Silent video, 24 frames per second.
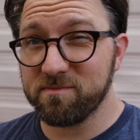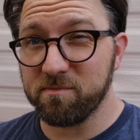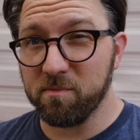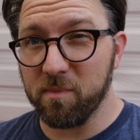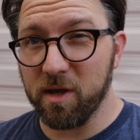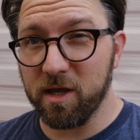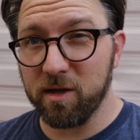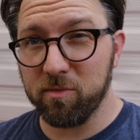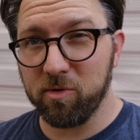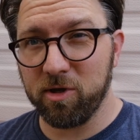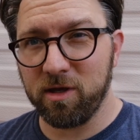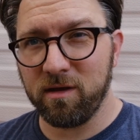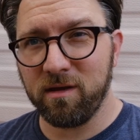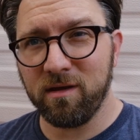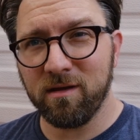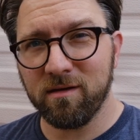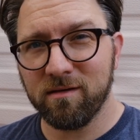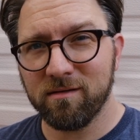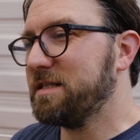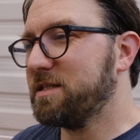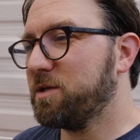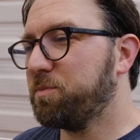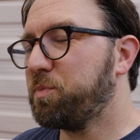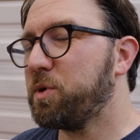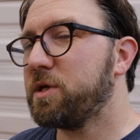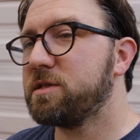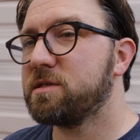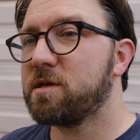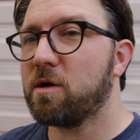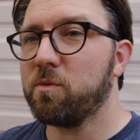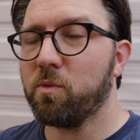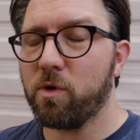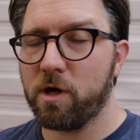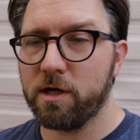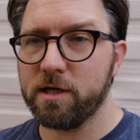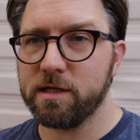maybe. Depends
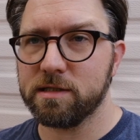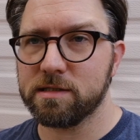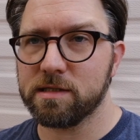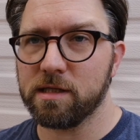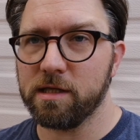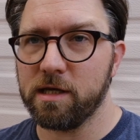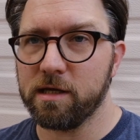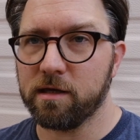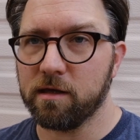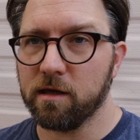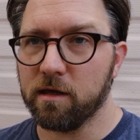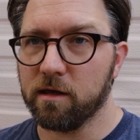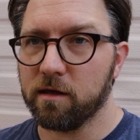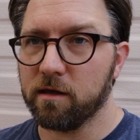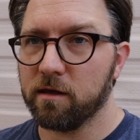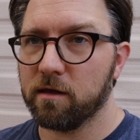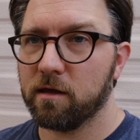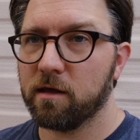on why it's leaking.